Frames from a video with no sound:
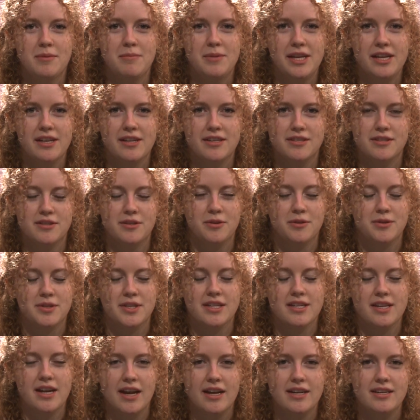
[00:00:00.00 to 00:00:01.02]
Media's News
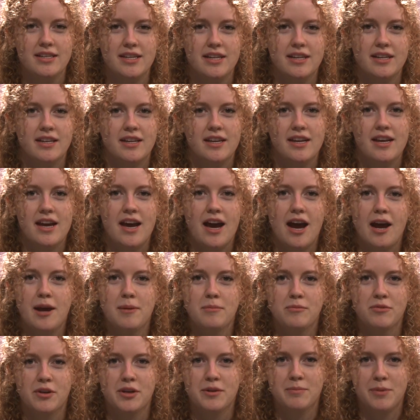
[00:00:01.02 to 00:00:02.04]
in 90.
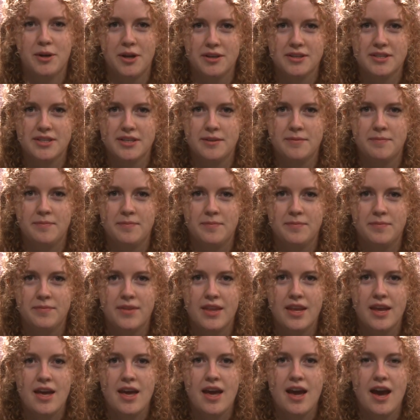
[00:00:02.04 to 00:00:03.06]
I'm Rhynn Paulson.
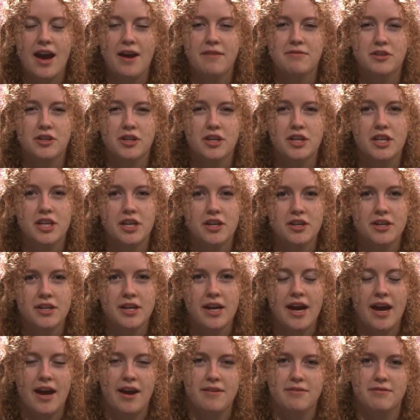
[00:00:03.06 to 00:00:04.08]
After a year and a
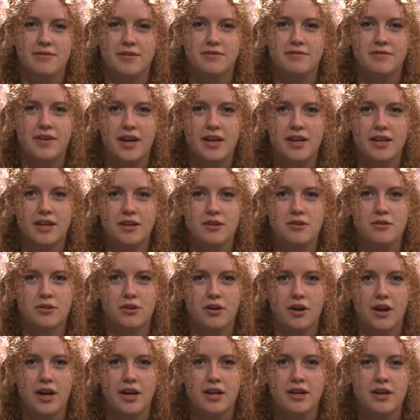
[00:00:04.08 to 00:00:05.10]
half of fighting in
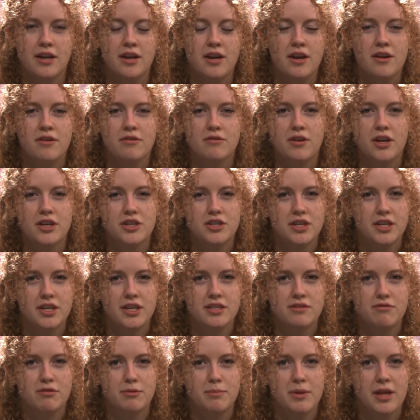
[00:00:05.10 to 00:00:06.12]
Ukraine, Russia
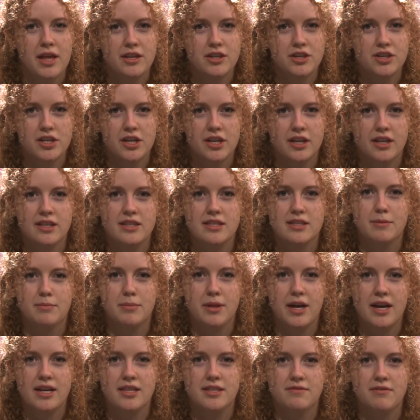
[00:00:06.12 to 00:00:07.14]
is replenishing its
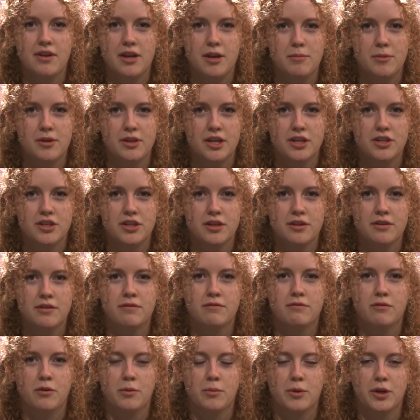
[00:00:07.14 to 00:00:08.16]
supplies of ammunition
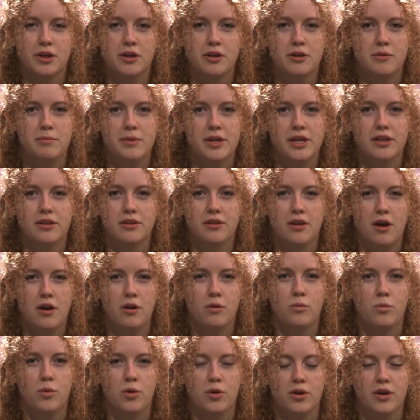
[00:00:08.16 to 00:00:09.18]
for what could be a
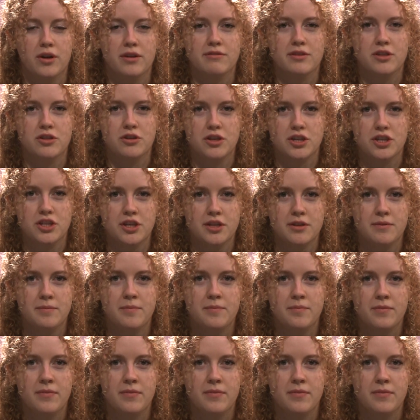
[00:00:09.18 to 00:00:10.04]
long war of attrition.